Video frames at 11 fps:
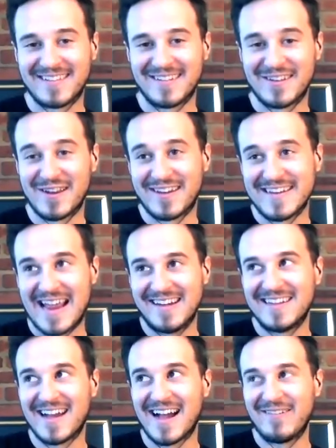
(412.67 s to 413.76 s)
You know,
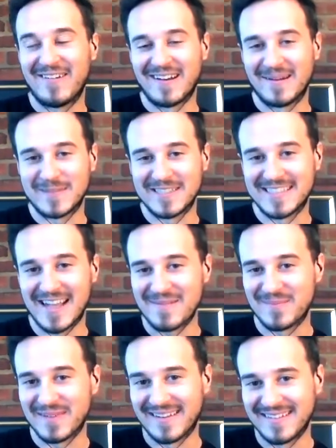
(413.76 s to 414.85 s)
99 running up the state,
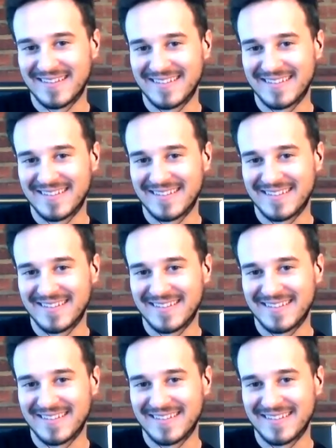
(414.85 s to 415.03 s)
but